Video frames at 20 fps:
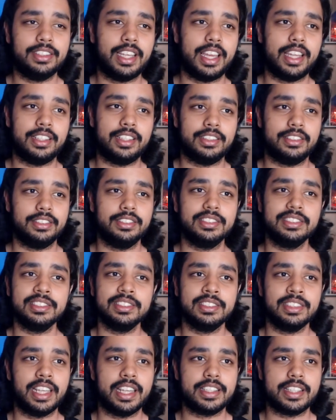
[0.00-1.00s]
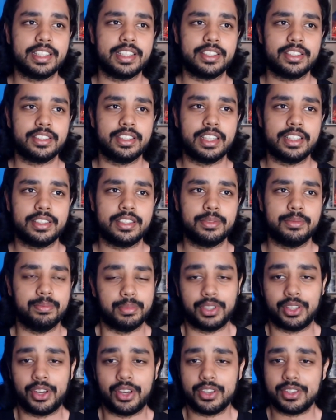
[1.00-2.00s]
and it's it's it's
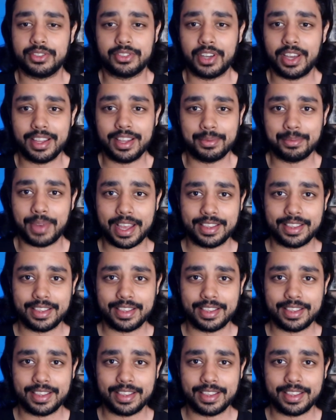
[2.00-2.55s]
because of her.